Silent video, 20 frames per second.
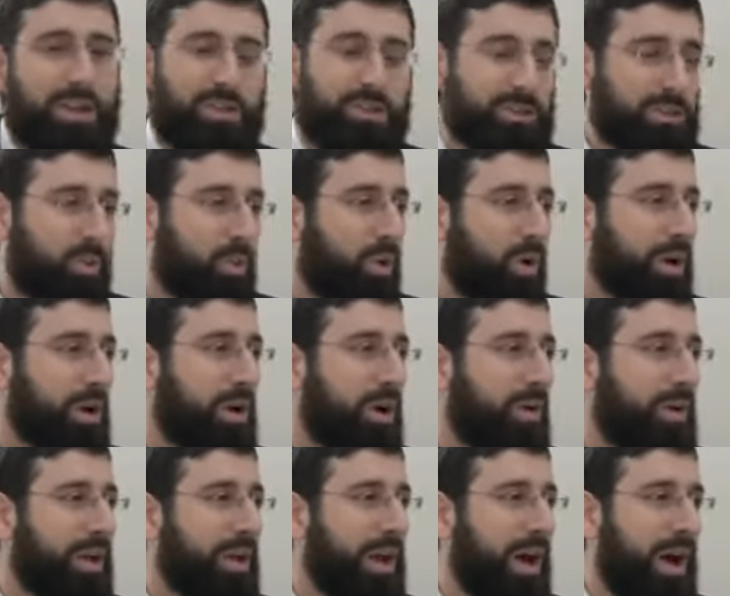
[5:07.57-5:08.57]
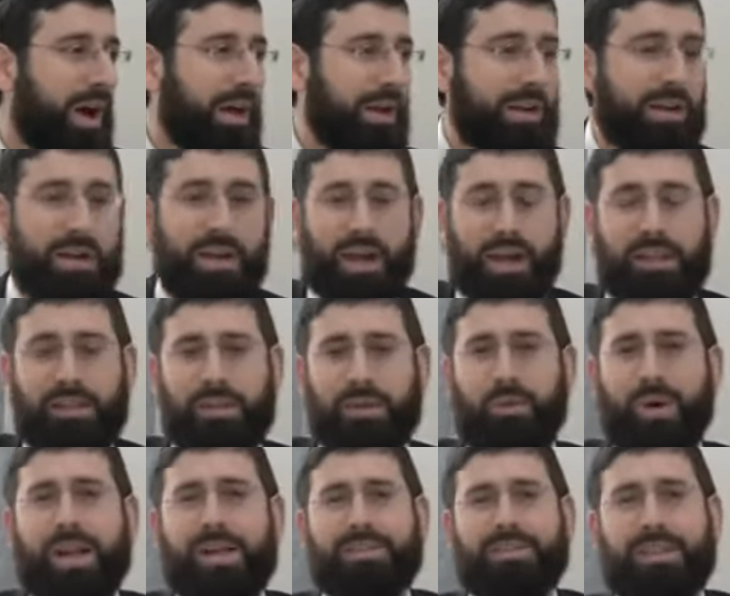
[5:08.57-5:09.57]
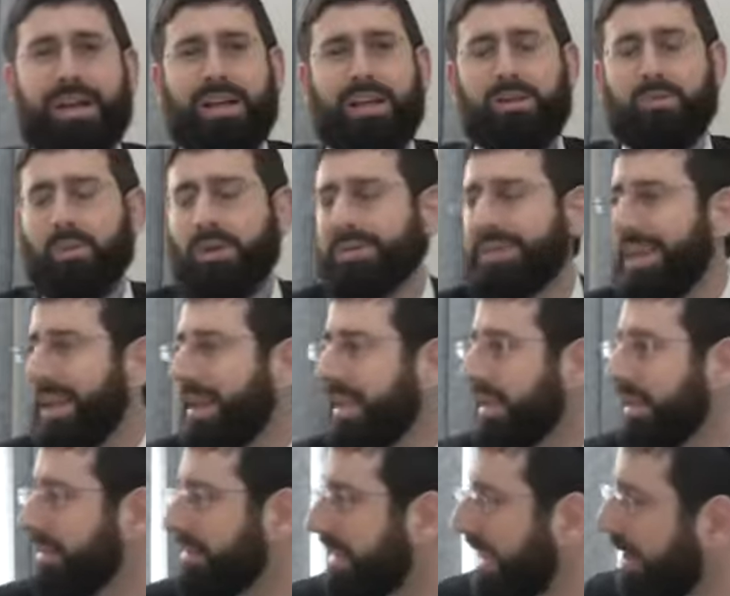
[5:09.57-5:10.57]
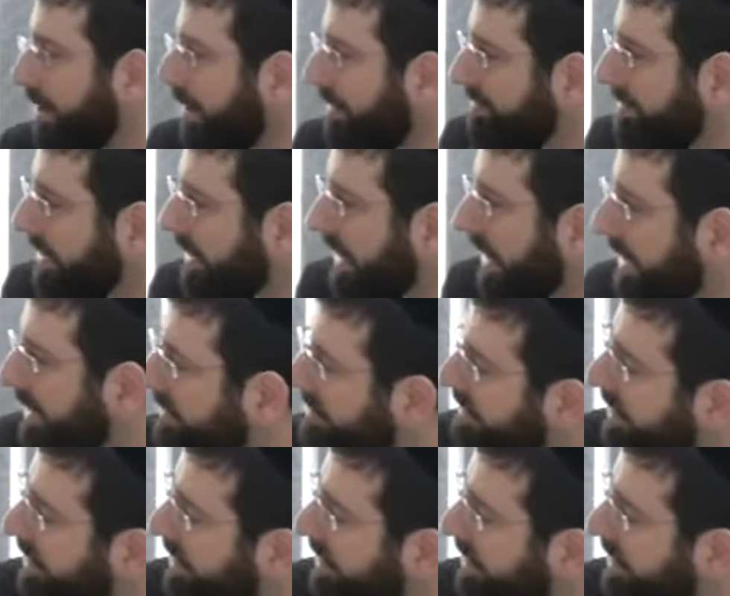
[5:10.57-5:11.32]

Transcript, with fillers: There's a war going on, and they said, "Wait a second, we're taking a day off today."